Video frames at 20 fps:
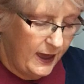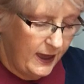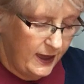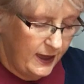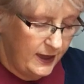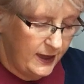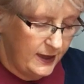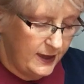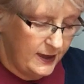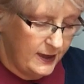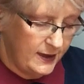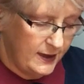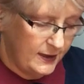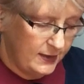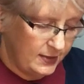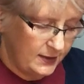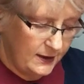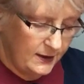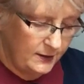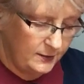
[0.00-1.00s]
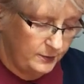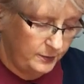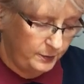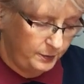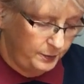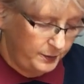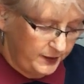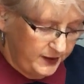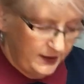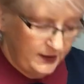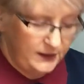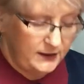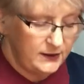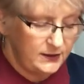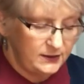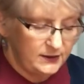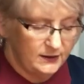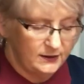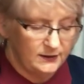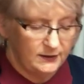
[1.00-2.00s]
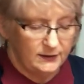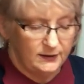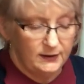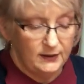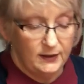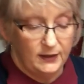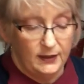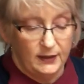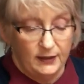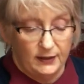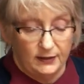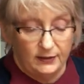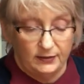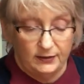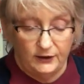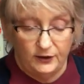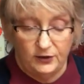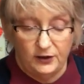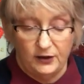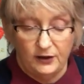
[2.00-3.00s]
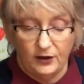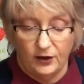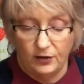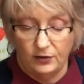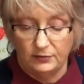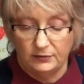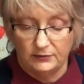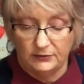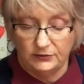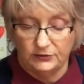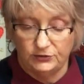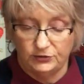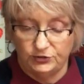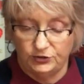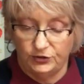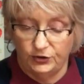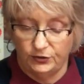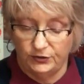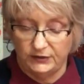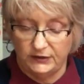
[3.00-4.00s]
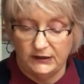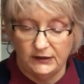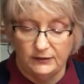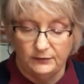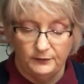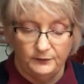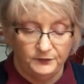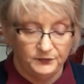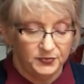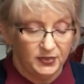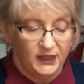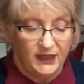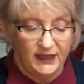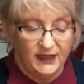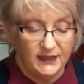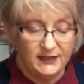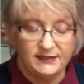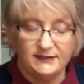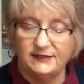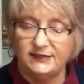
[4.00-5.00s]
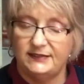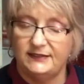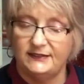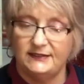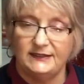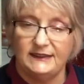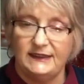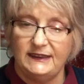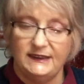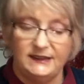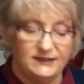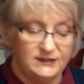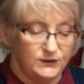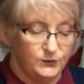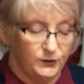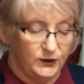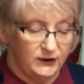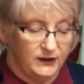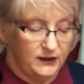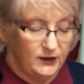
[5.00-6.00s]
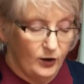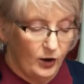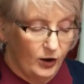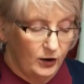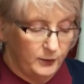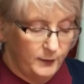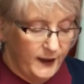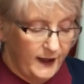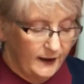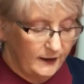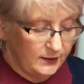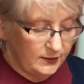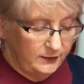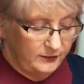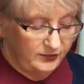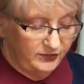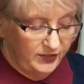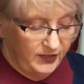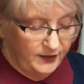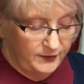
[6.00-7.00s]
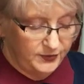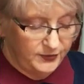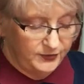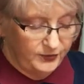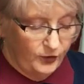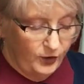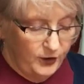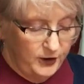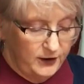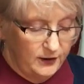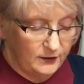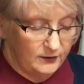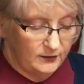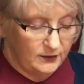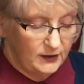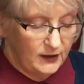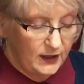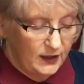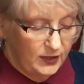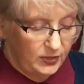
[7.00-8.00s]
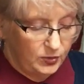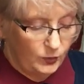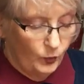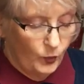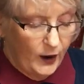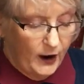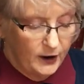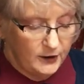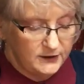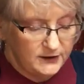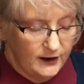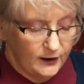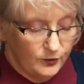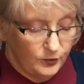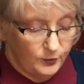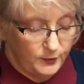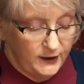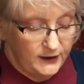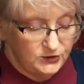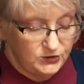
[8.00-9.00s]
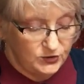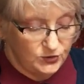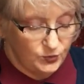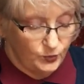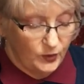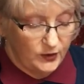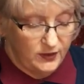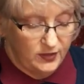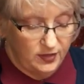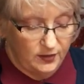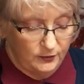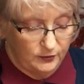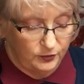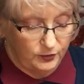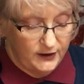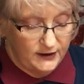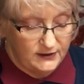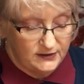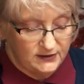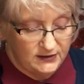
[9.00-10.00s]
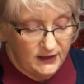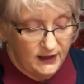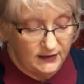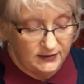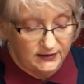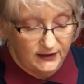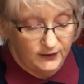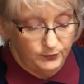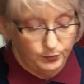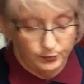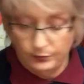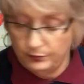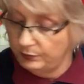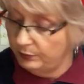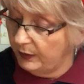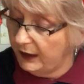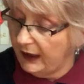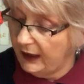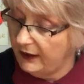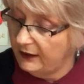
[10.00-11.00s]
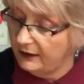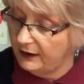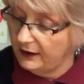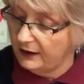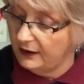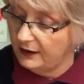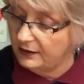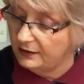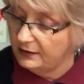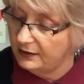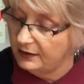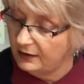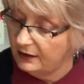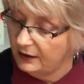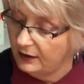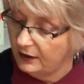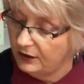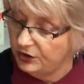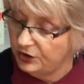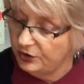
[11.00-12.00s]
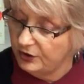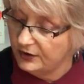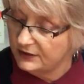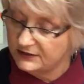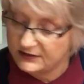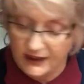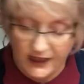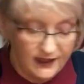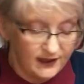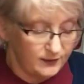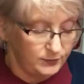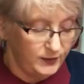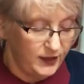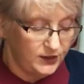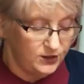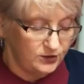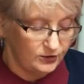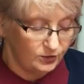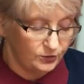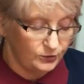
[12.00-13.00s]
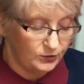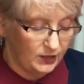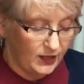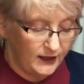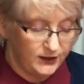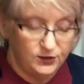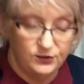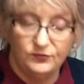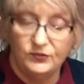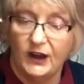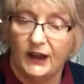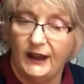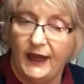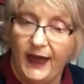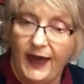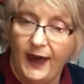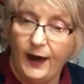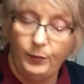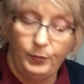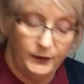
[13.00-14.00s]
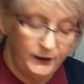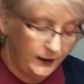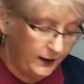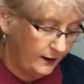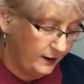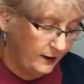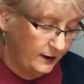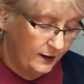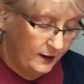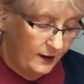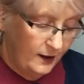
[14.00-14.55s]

and pin it. There you go. Shows it. It just is the easy one. It automatically fluffs for you. The wire deco mesh is one of the greatest things they've made, and you can take and make you look like you've got a happening